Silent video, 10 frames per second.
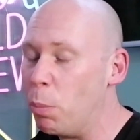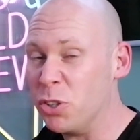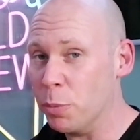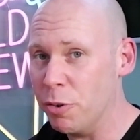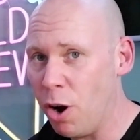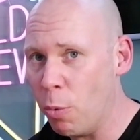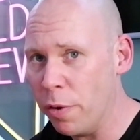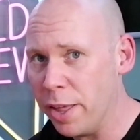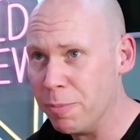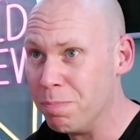probably something wrong
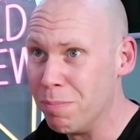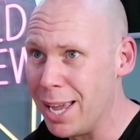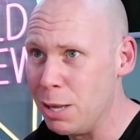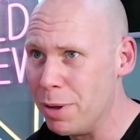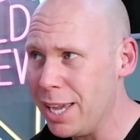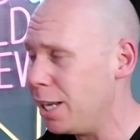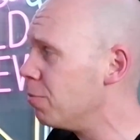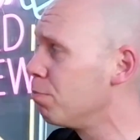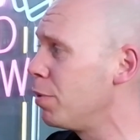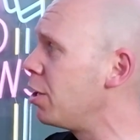with it, maybe,
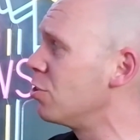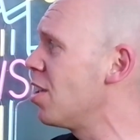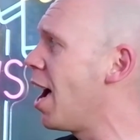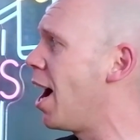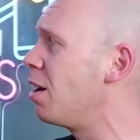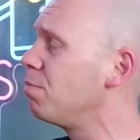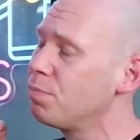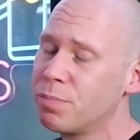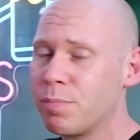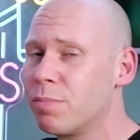because that,
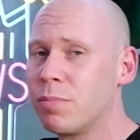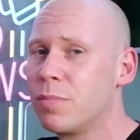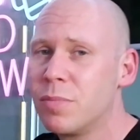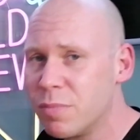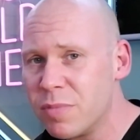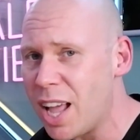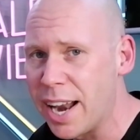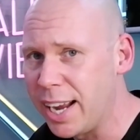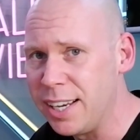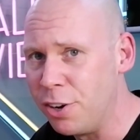that
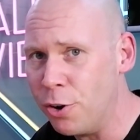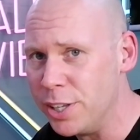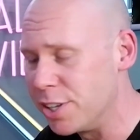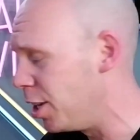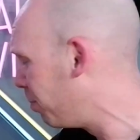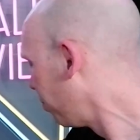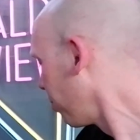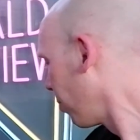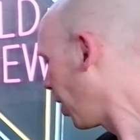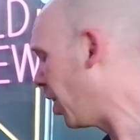ain't noisy.
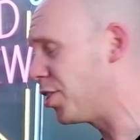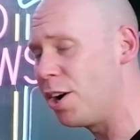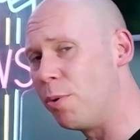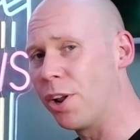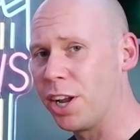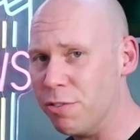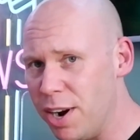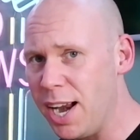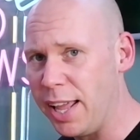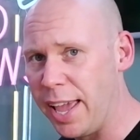I tell you what I can
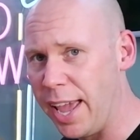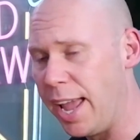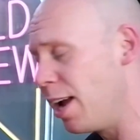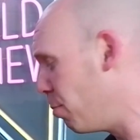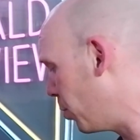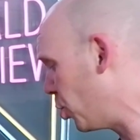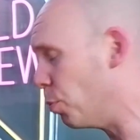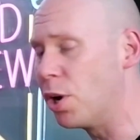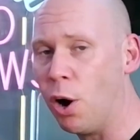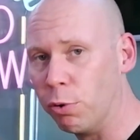really hear, my
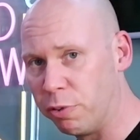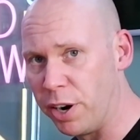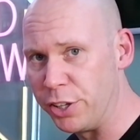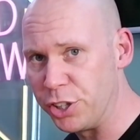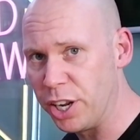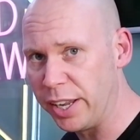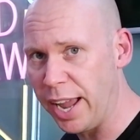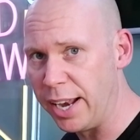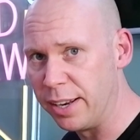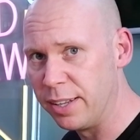sub-cold fridge
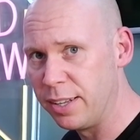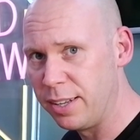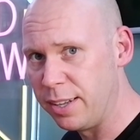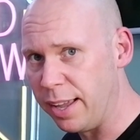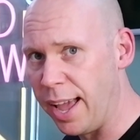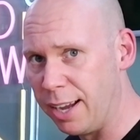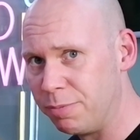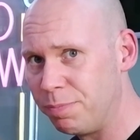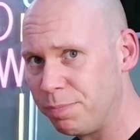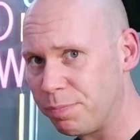again. Yeah.
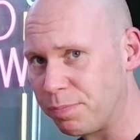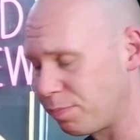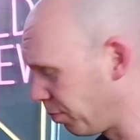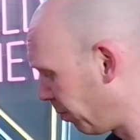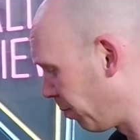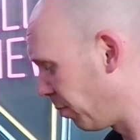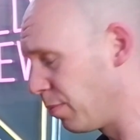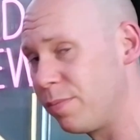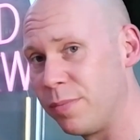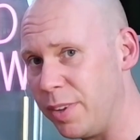
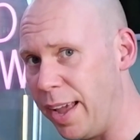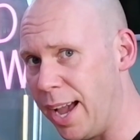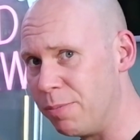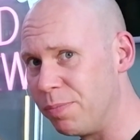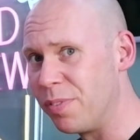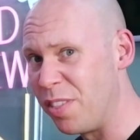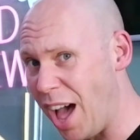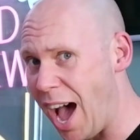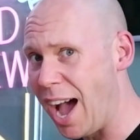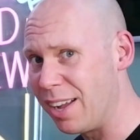Yeah.
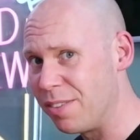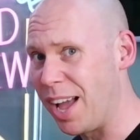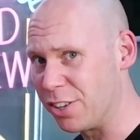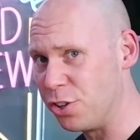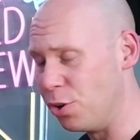That, that's